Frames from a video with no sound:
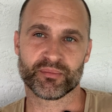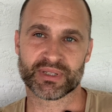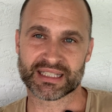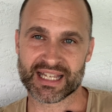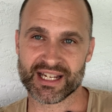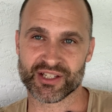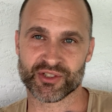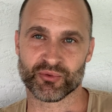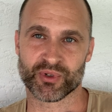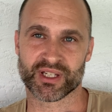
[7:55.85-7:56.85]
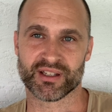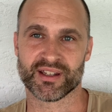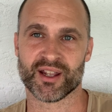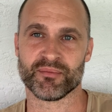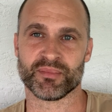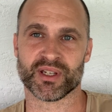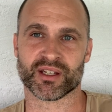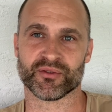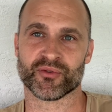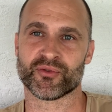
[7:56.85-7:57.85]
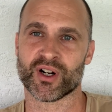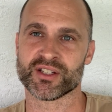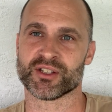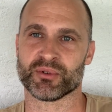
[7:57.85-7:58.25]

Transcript: place, we can then be confronted